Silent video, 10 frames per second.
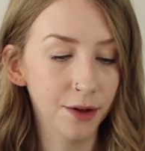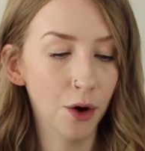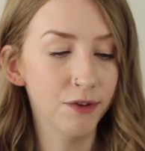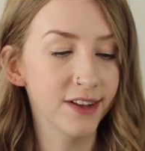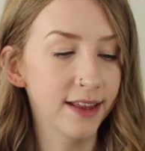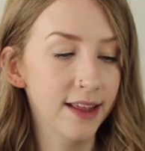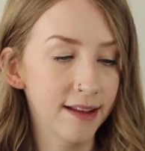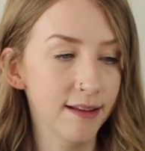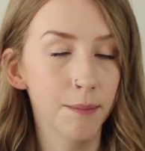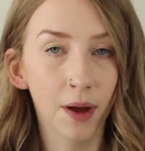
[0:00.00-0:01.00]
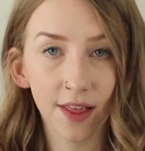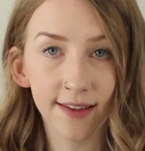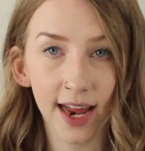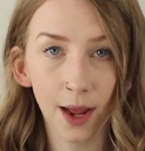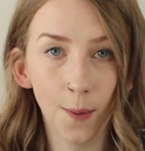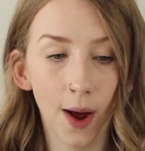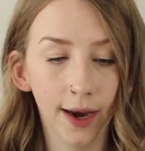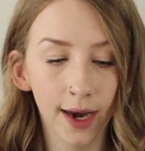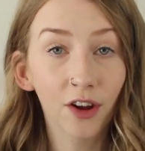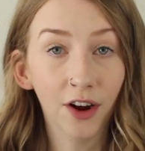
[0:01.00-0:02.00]
So obviously this is a Mother's Day
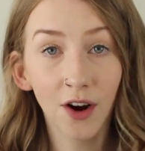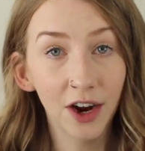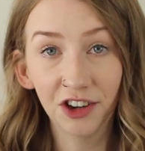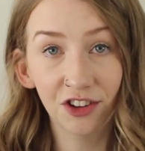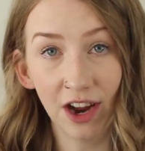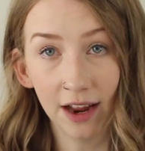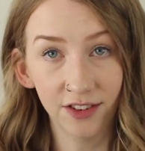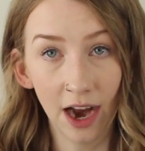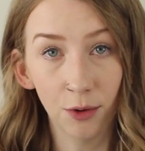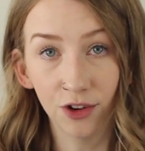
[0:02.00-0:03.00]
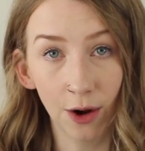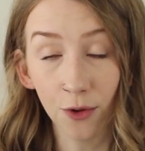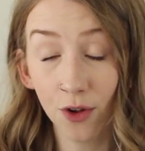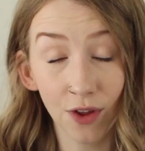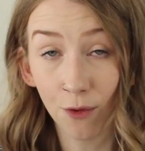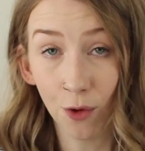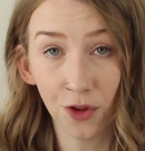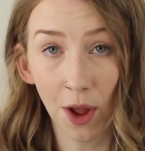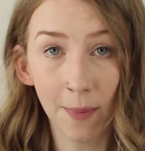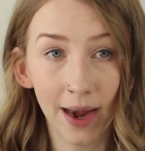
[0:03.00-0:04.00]
one. Doug and I just share shower gels because I've got
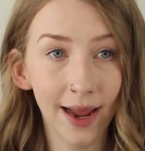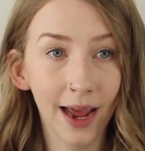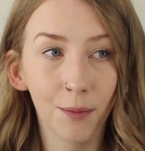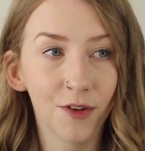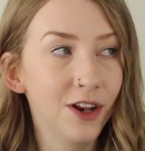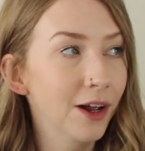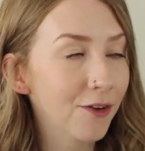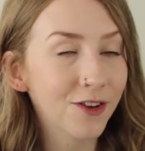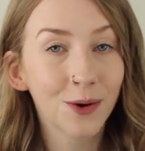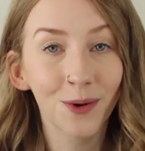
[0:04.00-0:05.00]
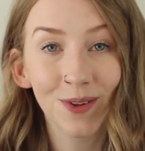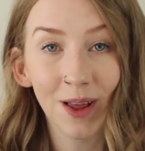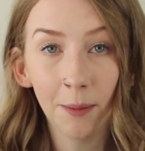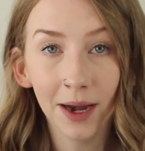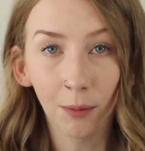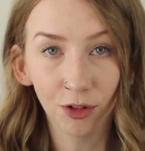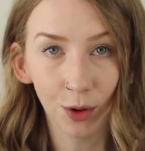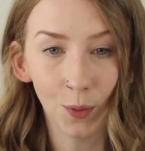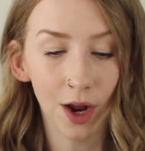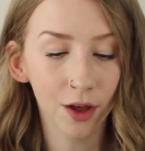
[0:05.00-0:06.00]
so many, and I've still got so many I'm
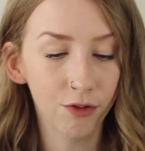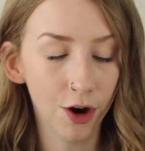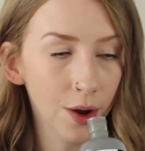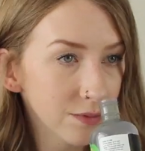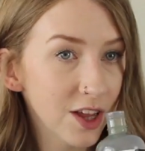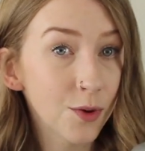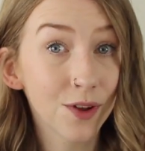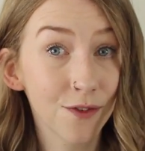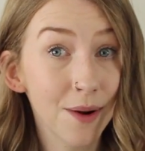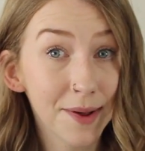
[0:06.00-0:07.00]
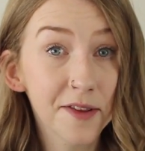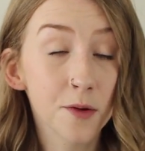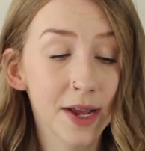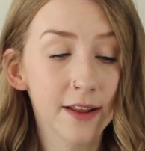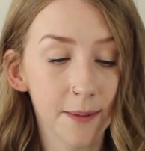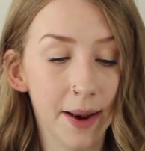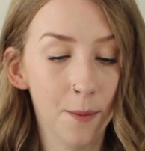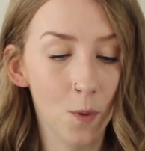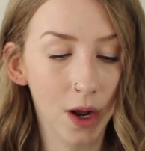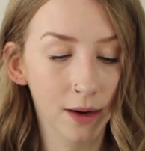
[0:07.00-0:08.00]
trying to work through. This one's a very sweet
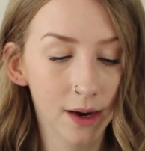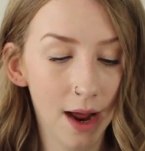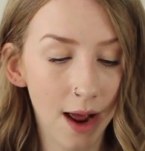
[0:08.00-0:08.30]
smelling one.